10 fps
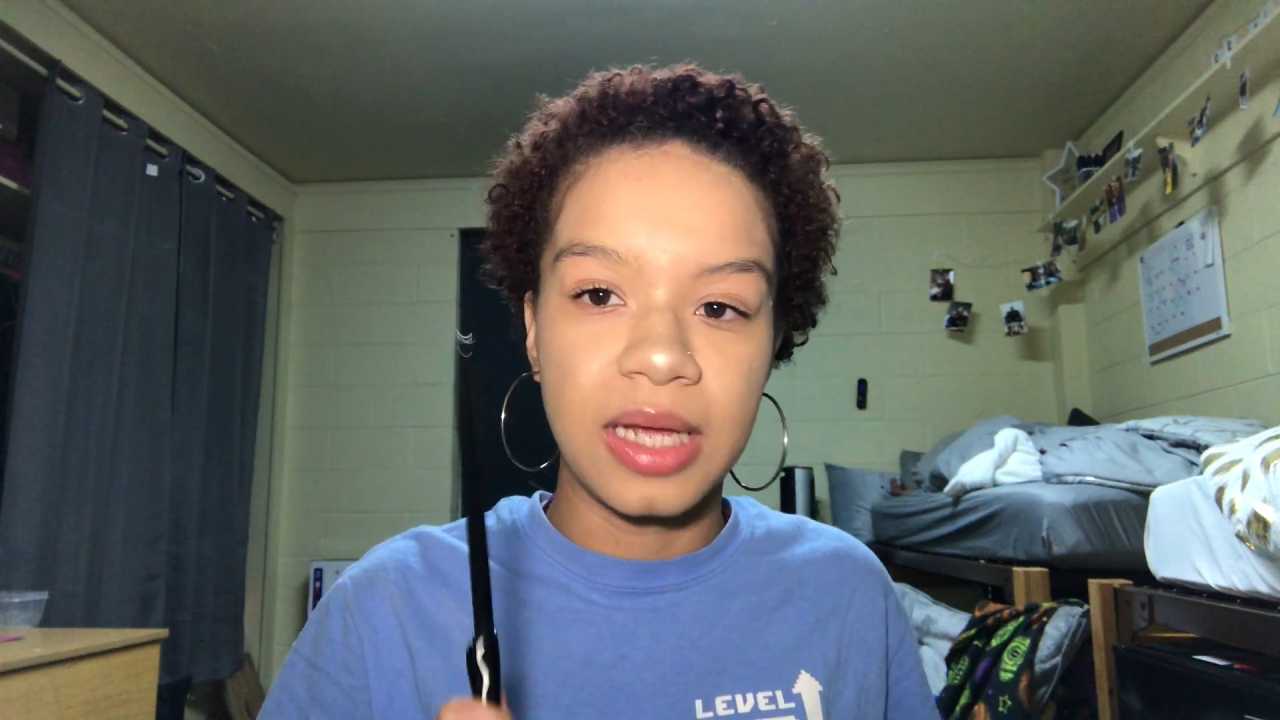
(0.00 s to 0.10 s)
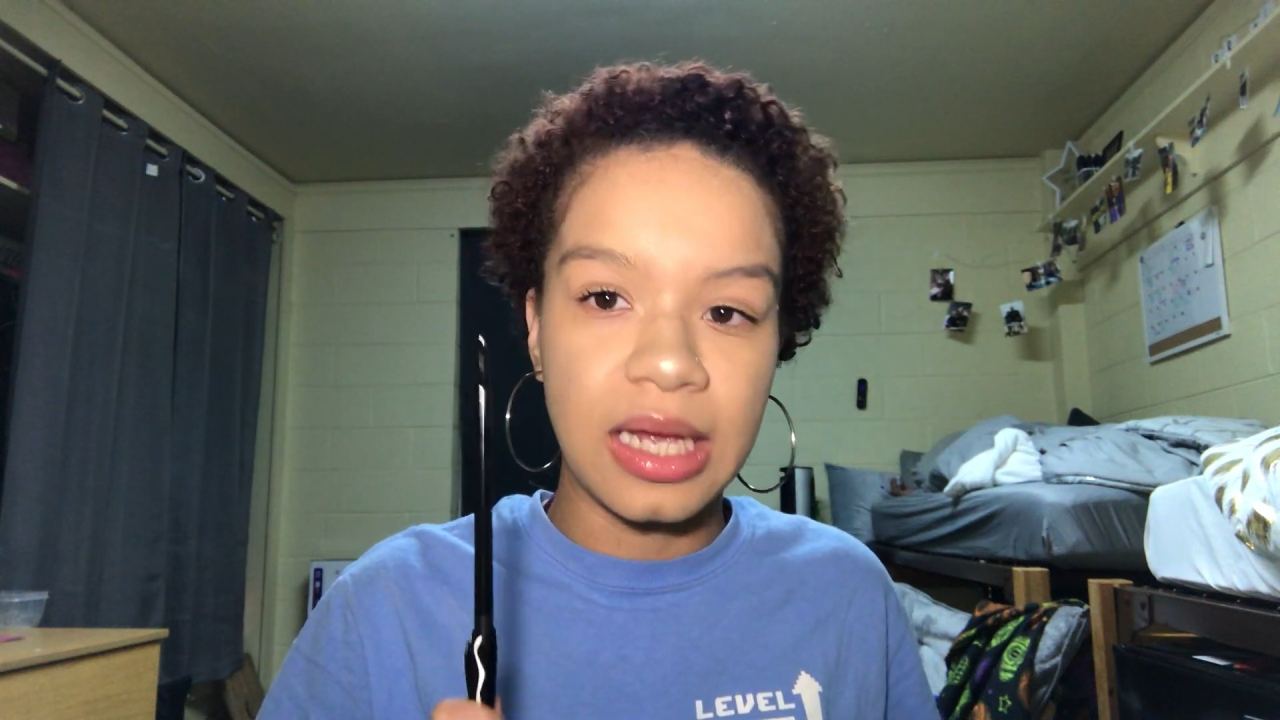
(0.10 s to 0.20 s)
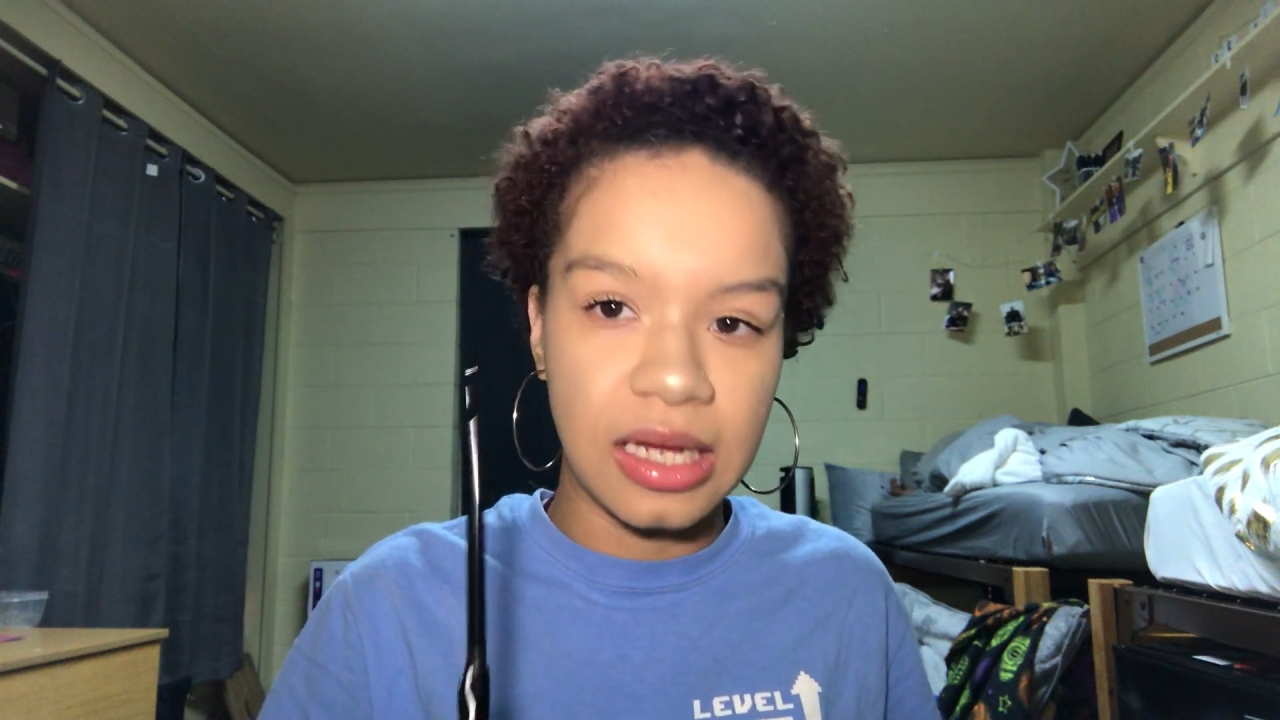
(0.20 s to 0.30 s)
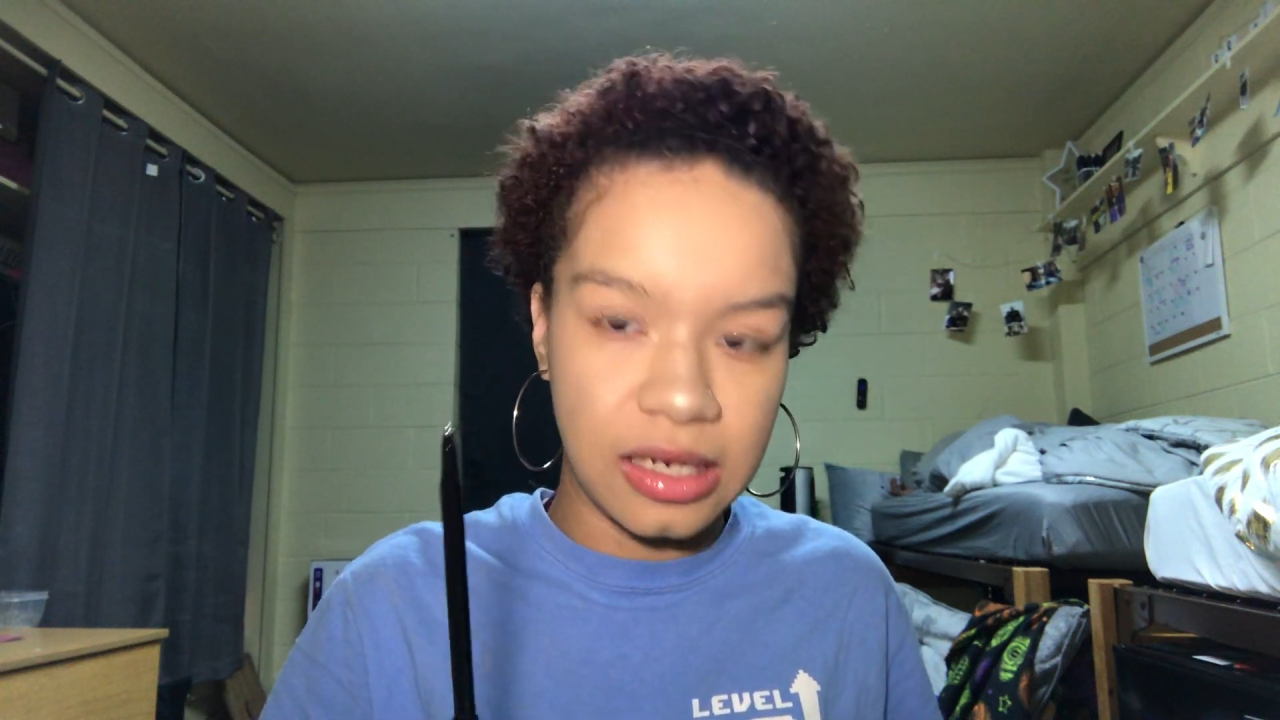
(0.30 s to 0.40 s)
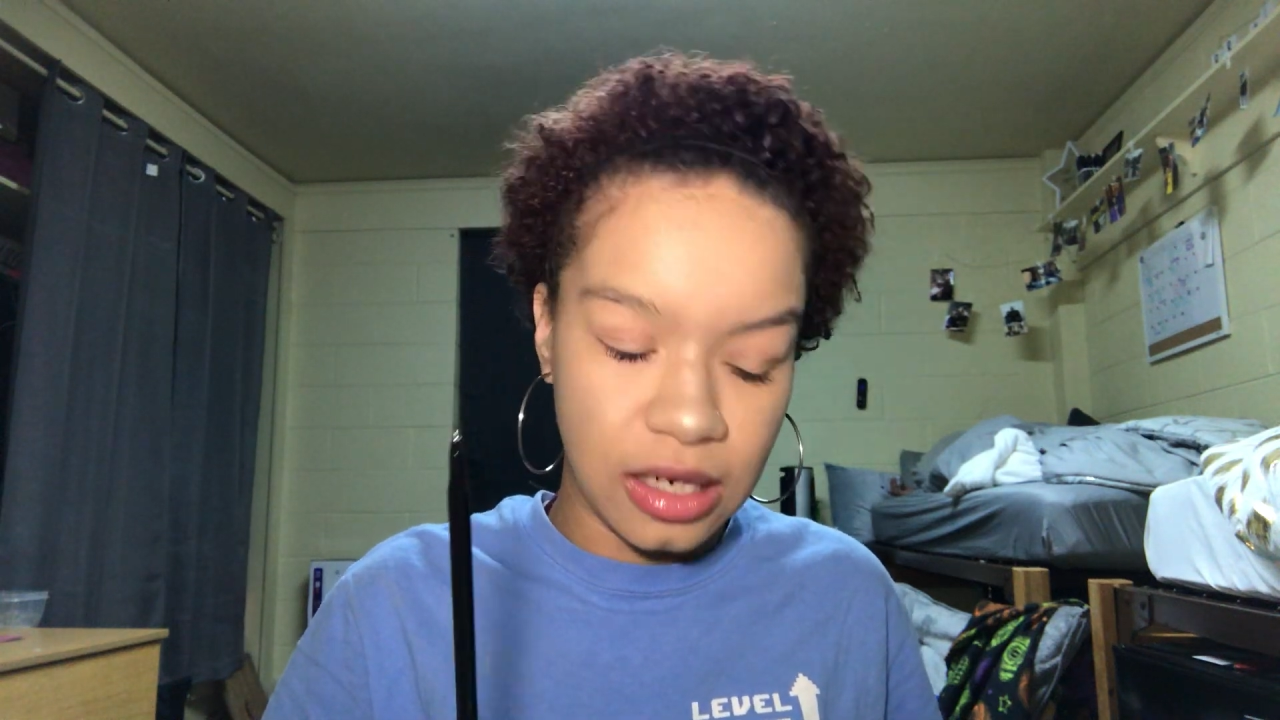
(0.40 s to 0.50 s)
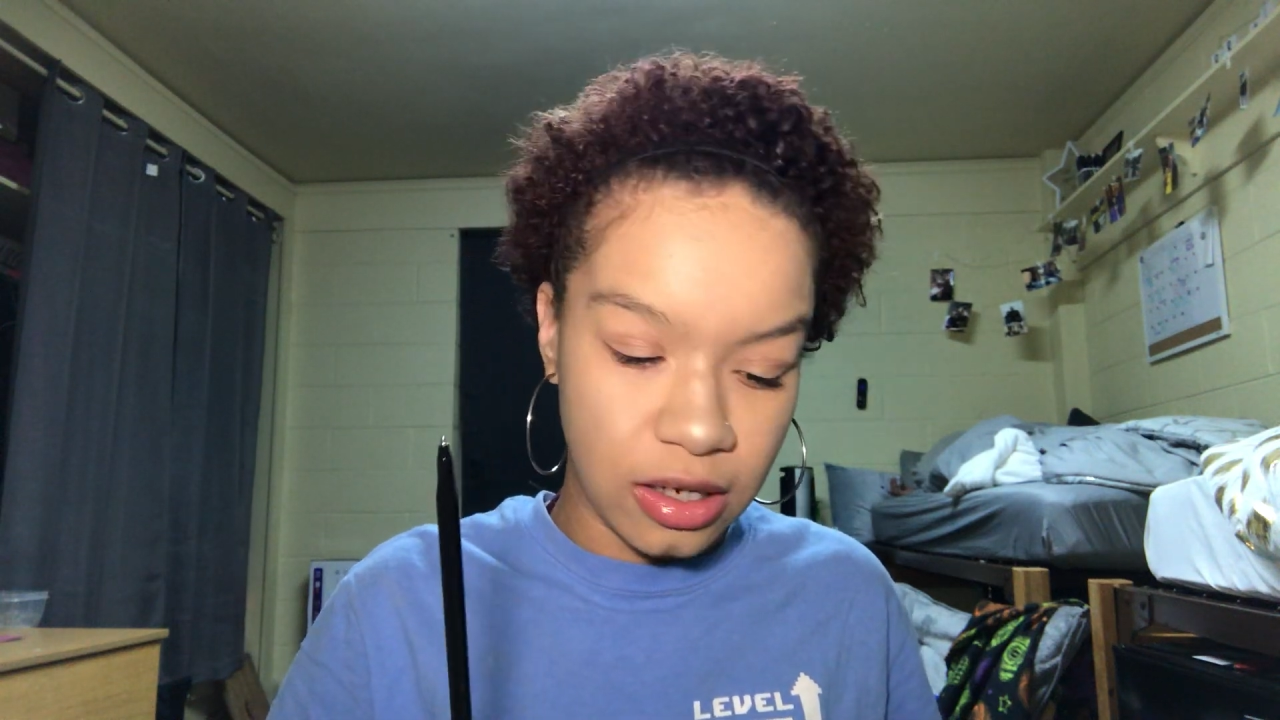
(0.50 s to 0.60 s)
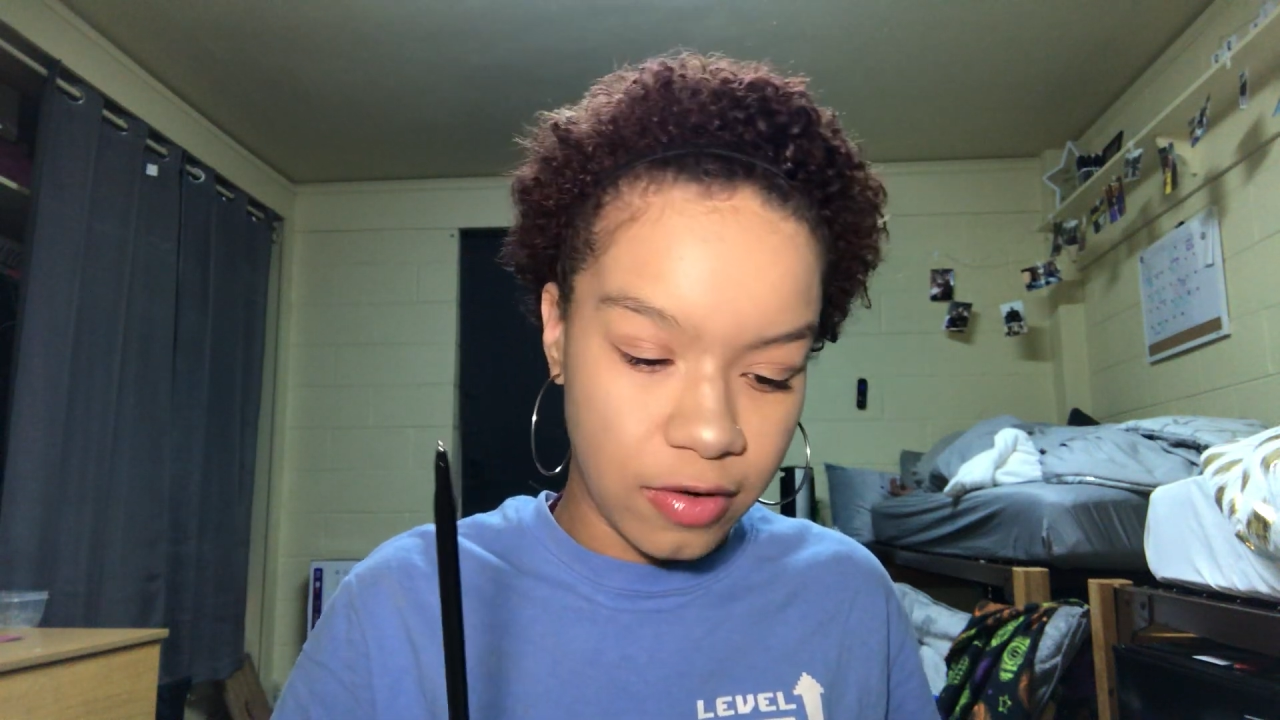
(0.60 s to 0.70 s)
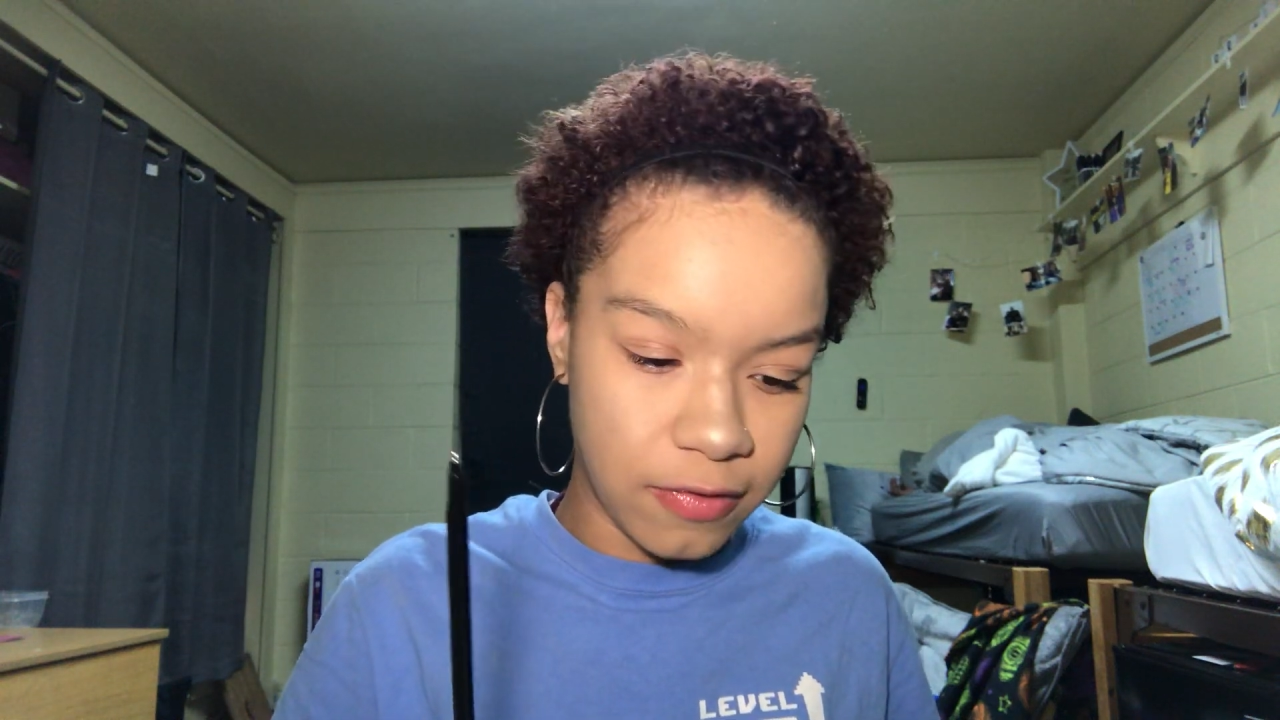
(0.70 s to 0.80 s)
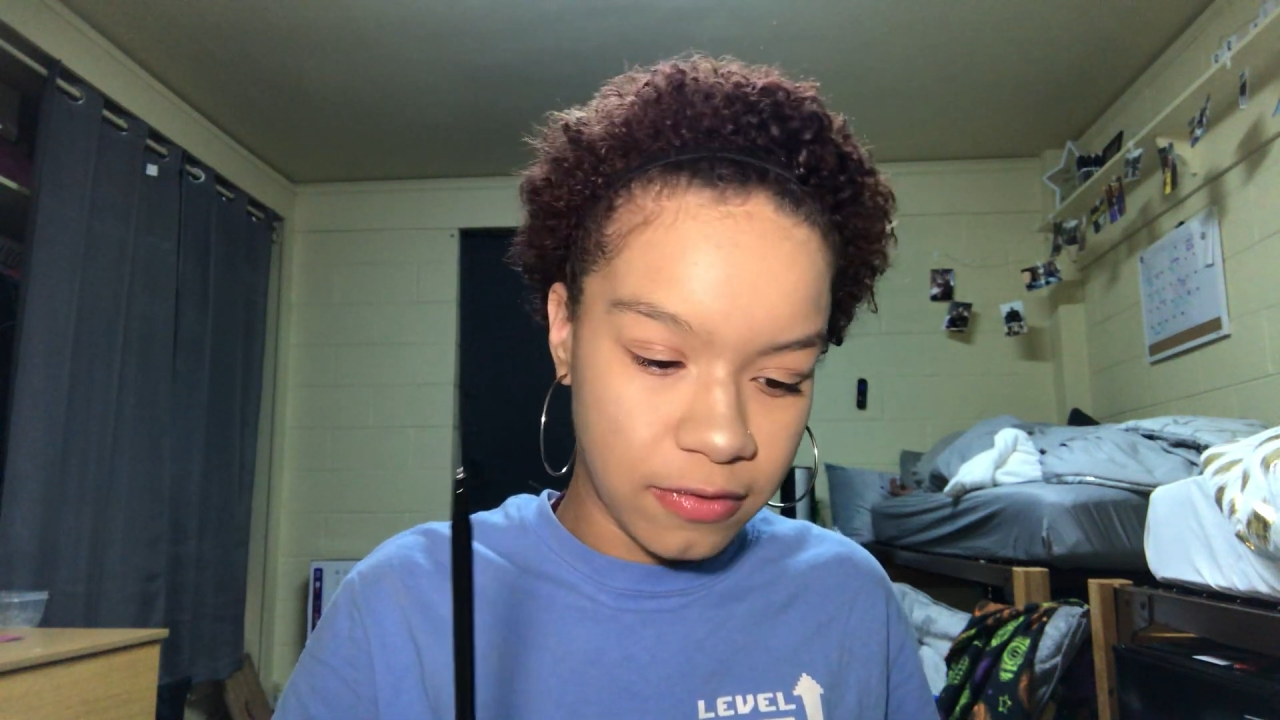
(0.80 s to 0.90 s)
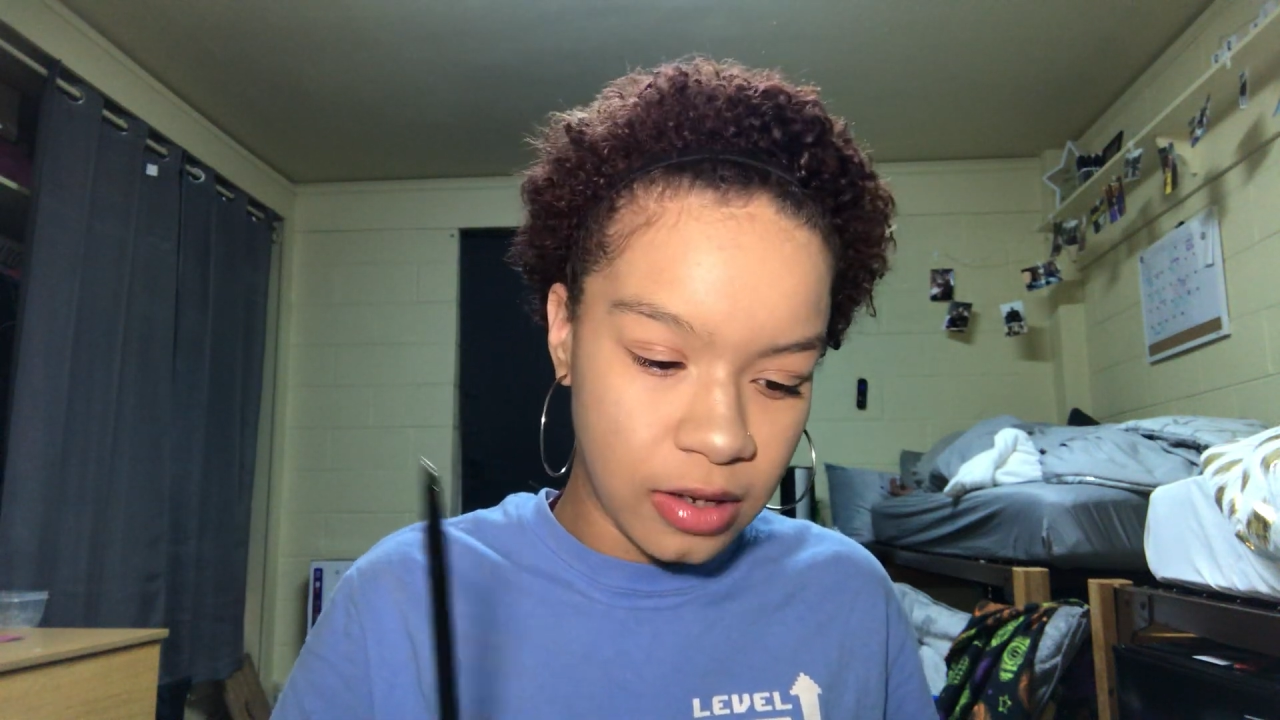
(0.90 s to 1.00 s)
being
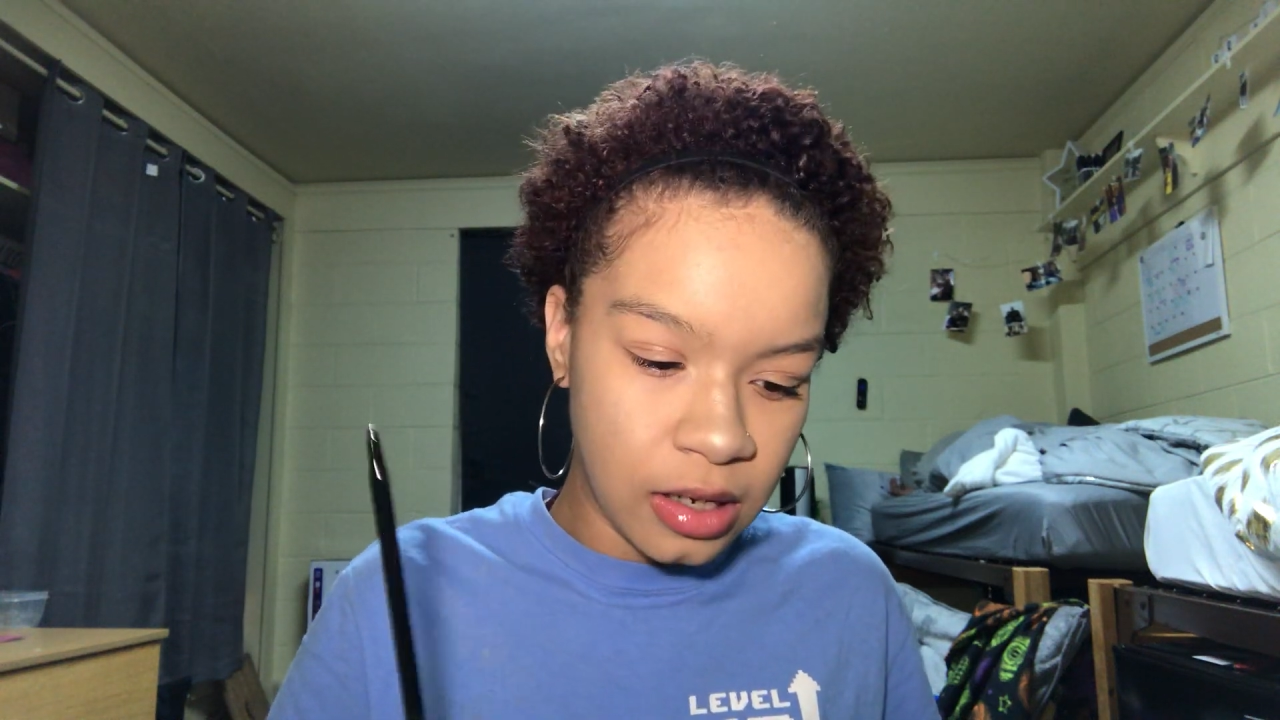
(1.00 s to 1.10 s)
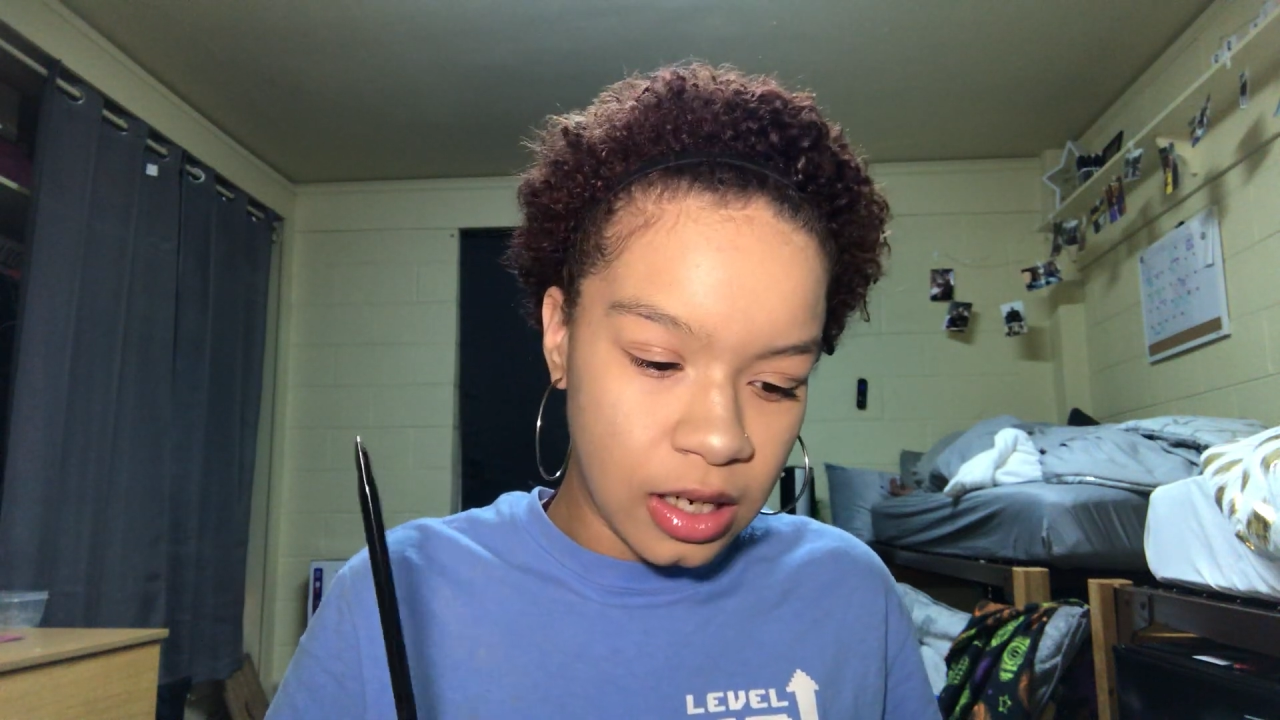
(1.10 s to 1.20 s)
enough.